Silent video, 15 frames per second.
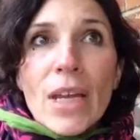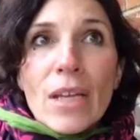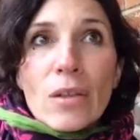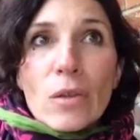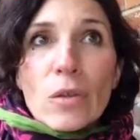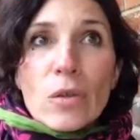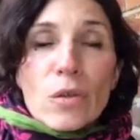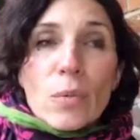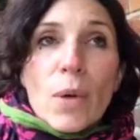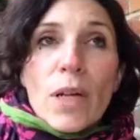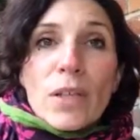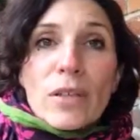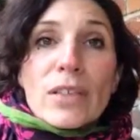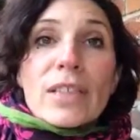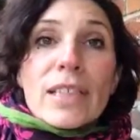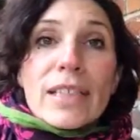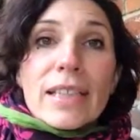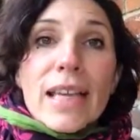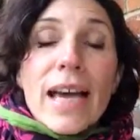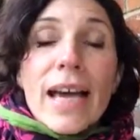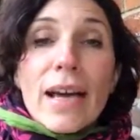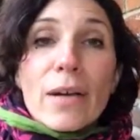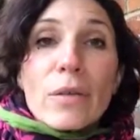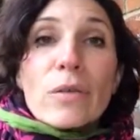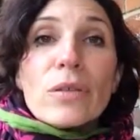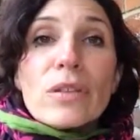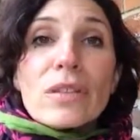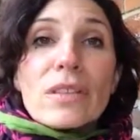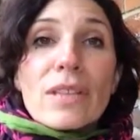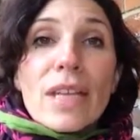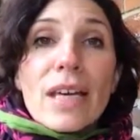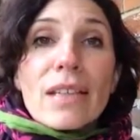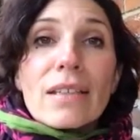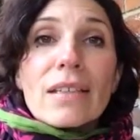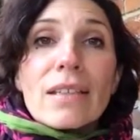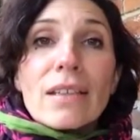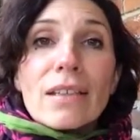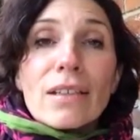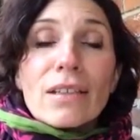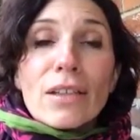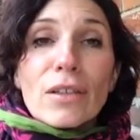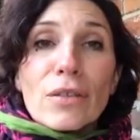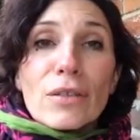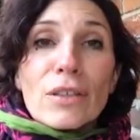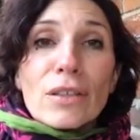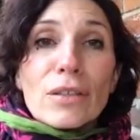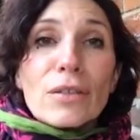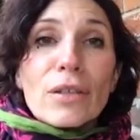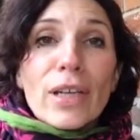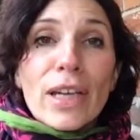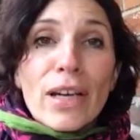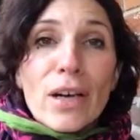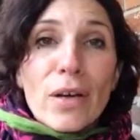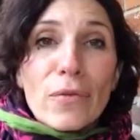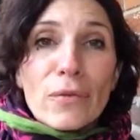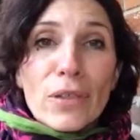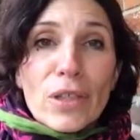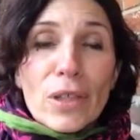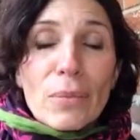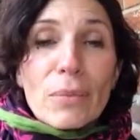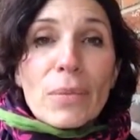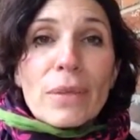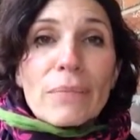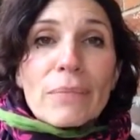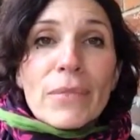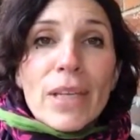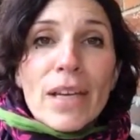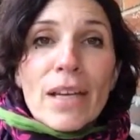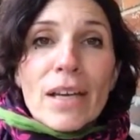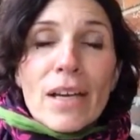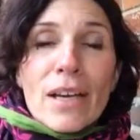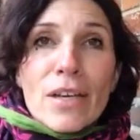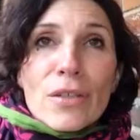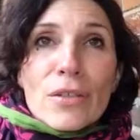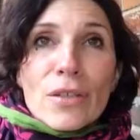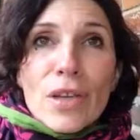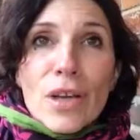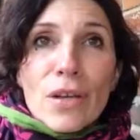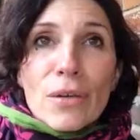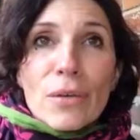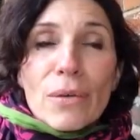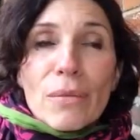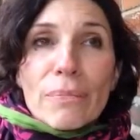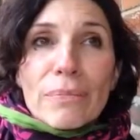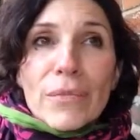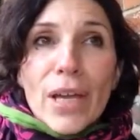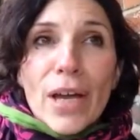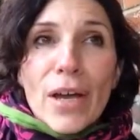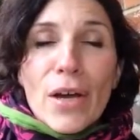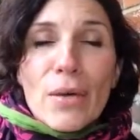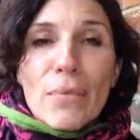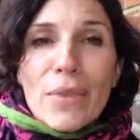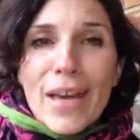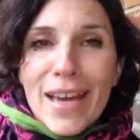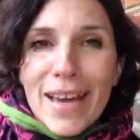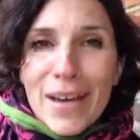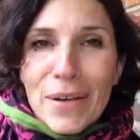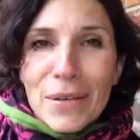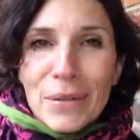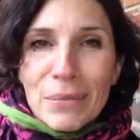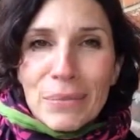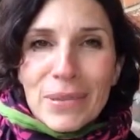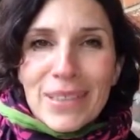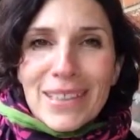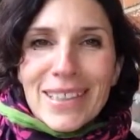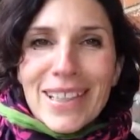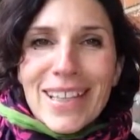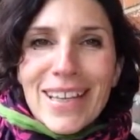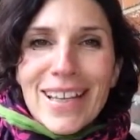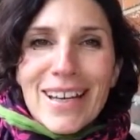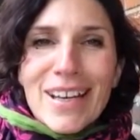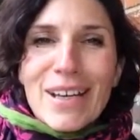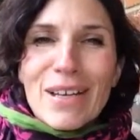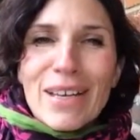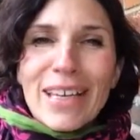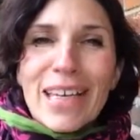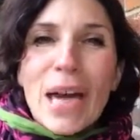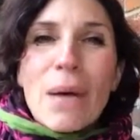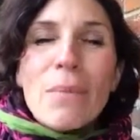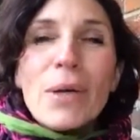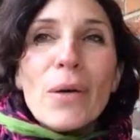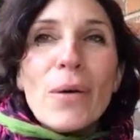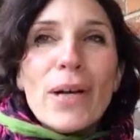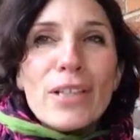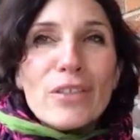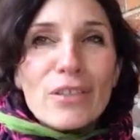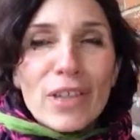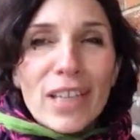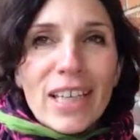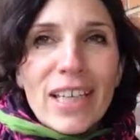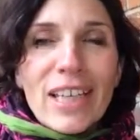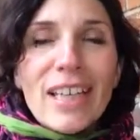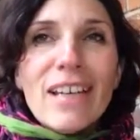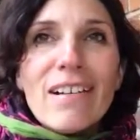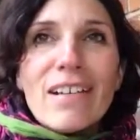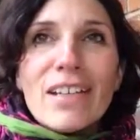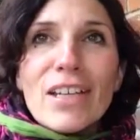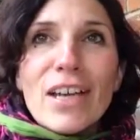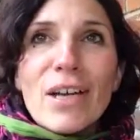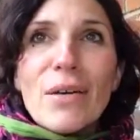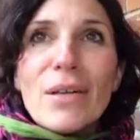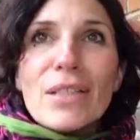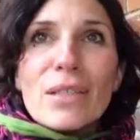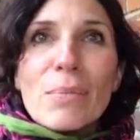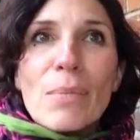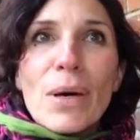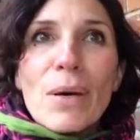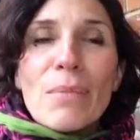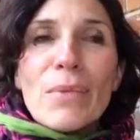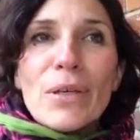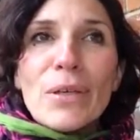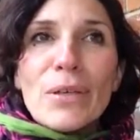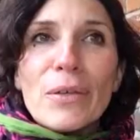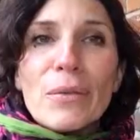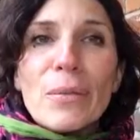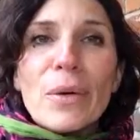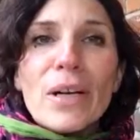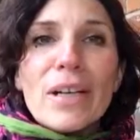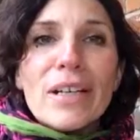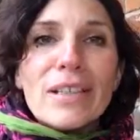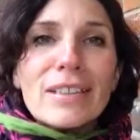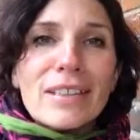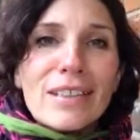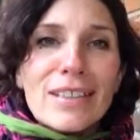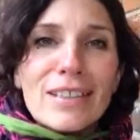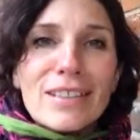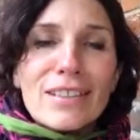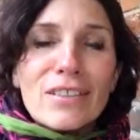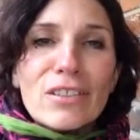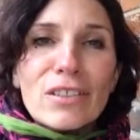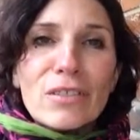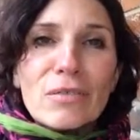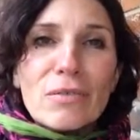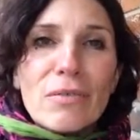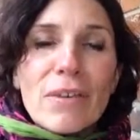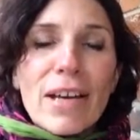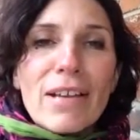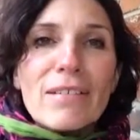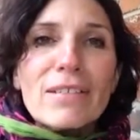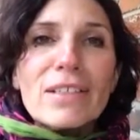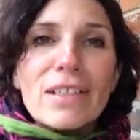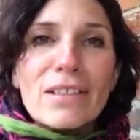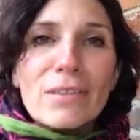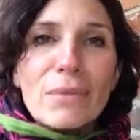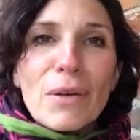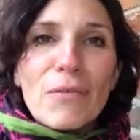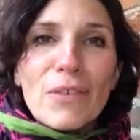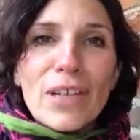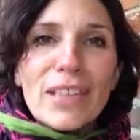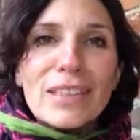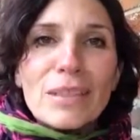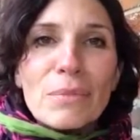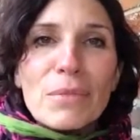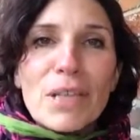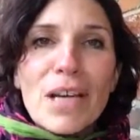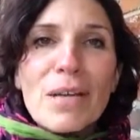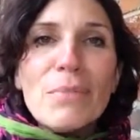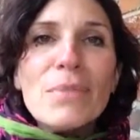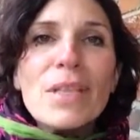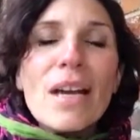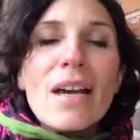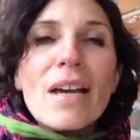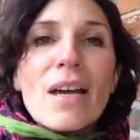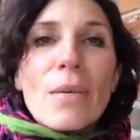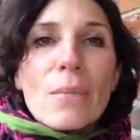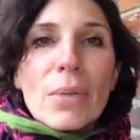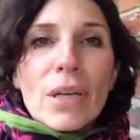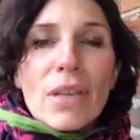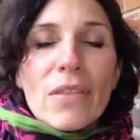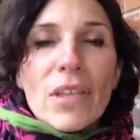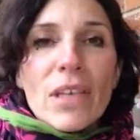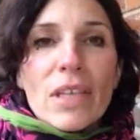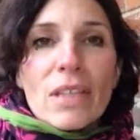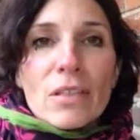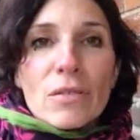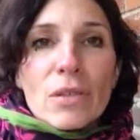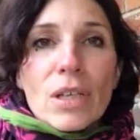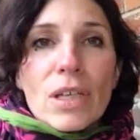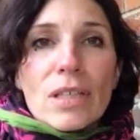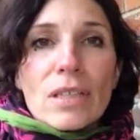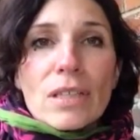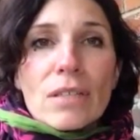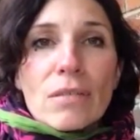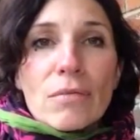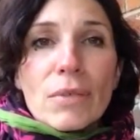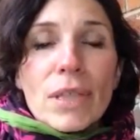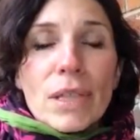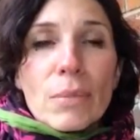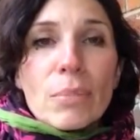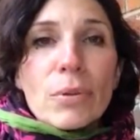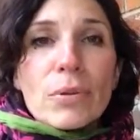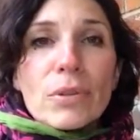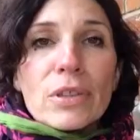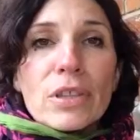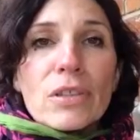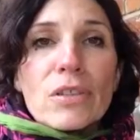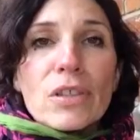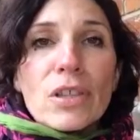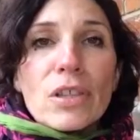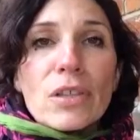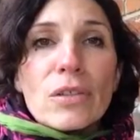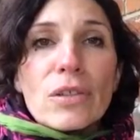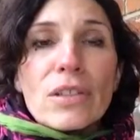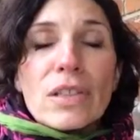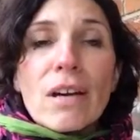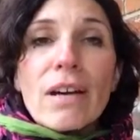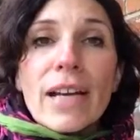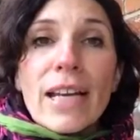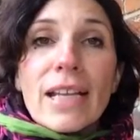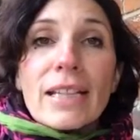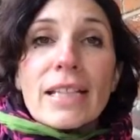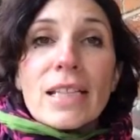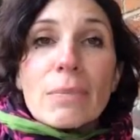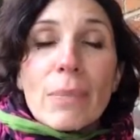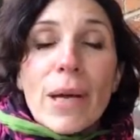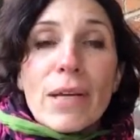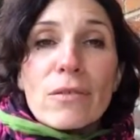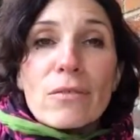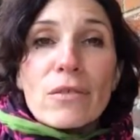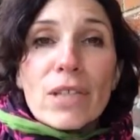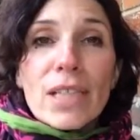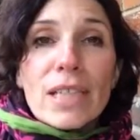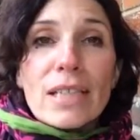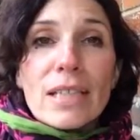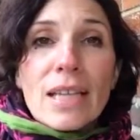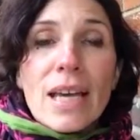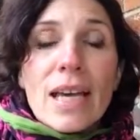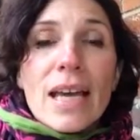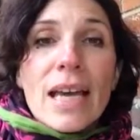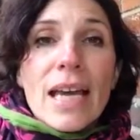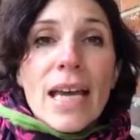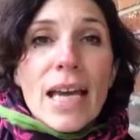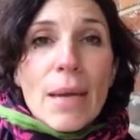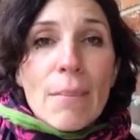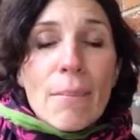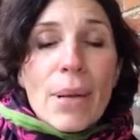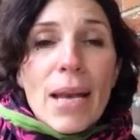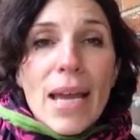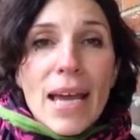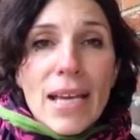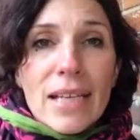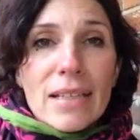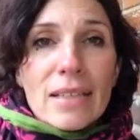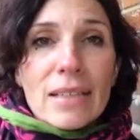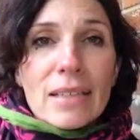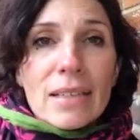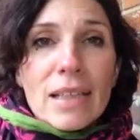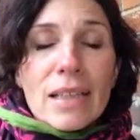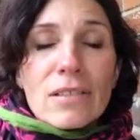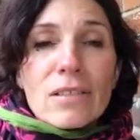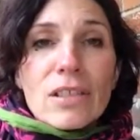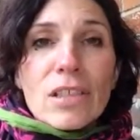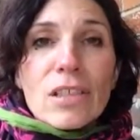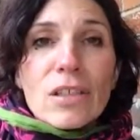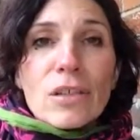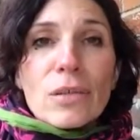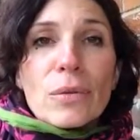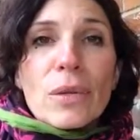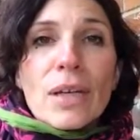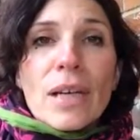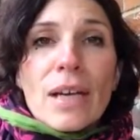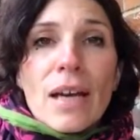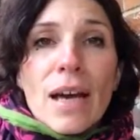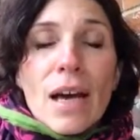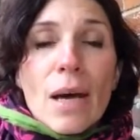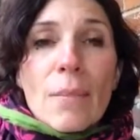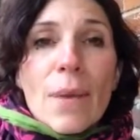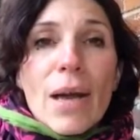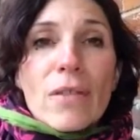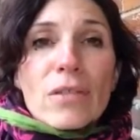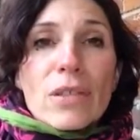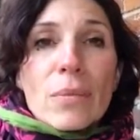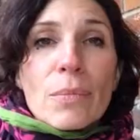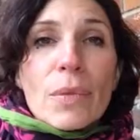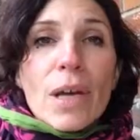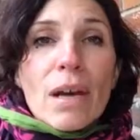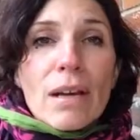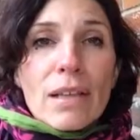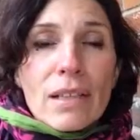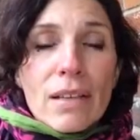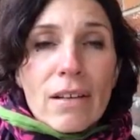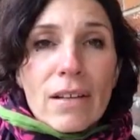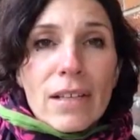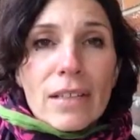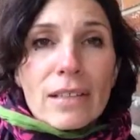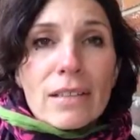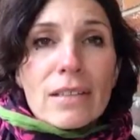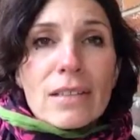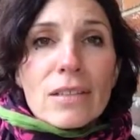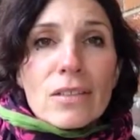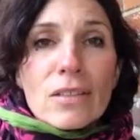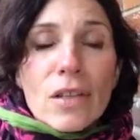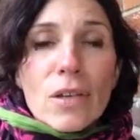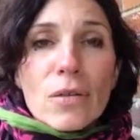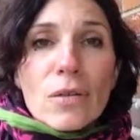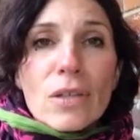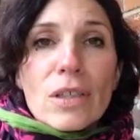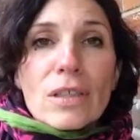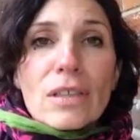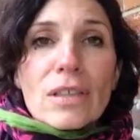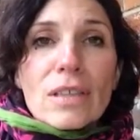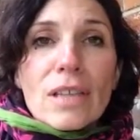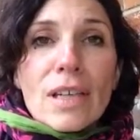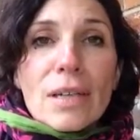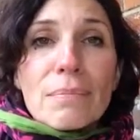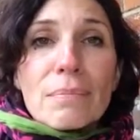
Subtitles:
And of course, while you're still in the house, then, you know, you're still looking after them. So I hope that helps. It can be quite tricky, I know, as a mum who works and has children around under my feet sometimes, but I think it's really important to start getting these boundaries in place and to have some guidelines so that